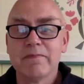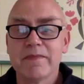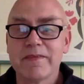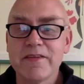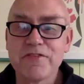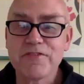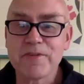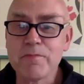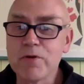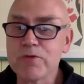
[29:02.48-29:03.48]
this is
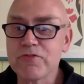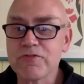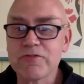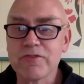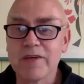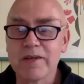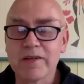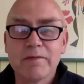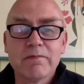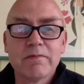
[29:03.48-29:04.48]
the most,
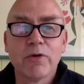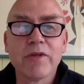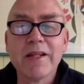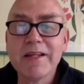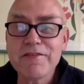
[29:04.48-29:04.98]
or the